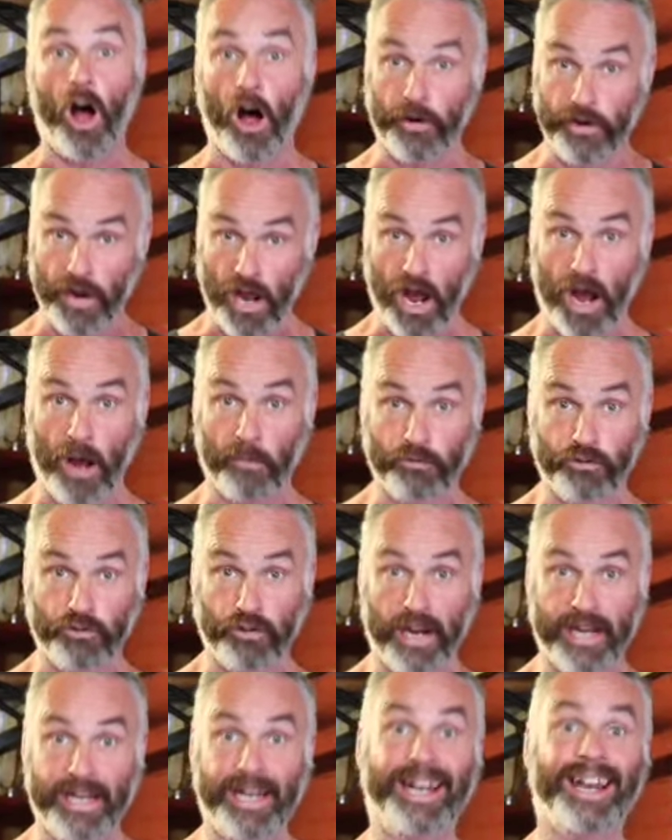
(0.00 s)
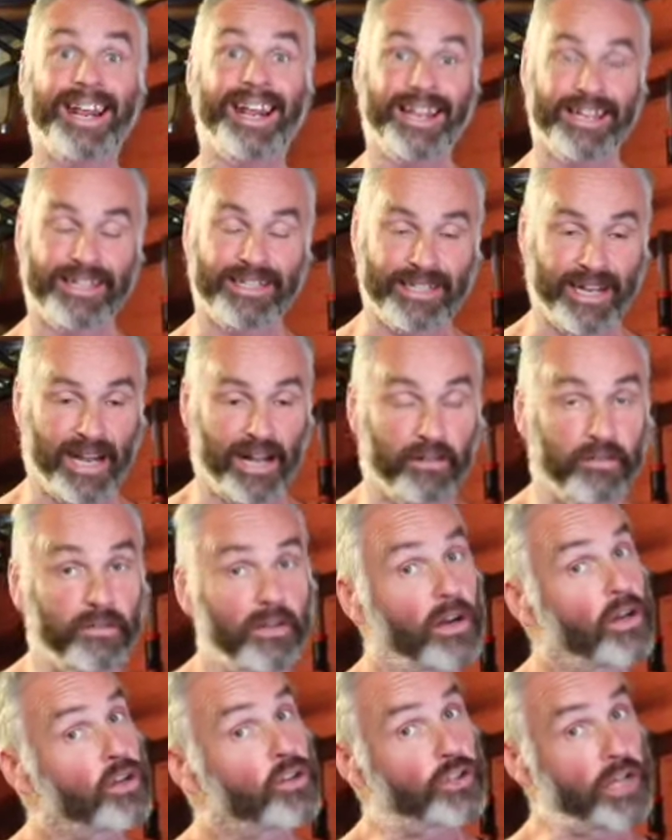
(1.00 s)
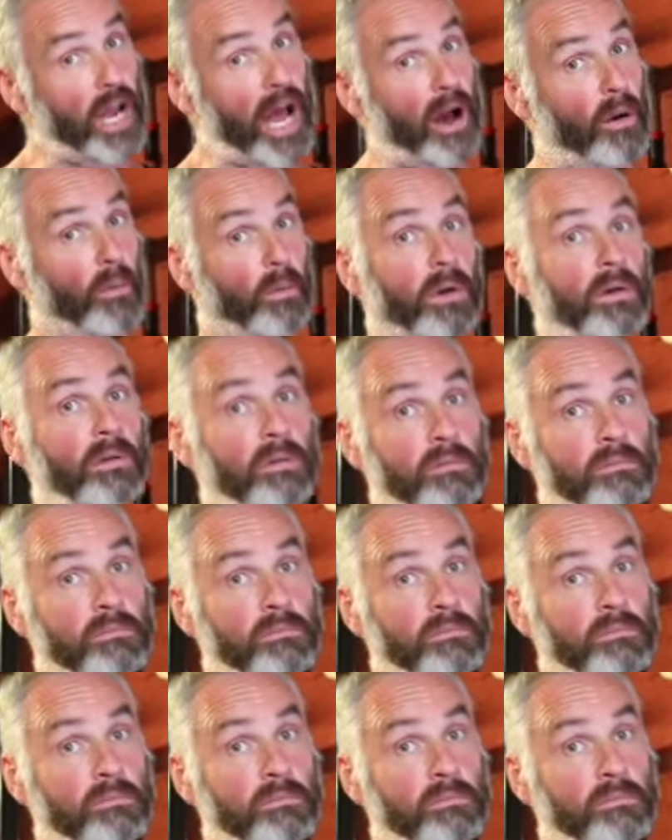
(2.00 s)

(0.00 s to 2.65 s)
on arm training itself. So,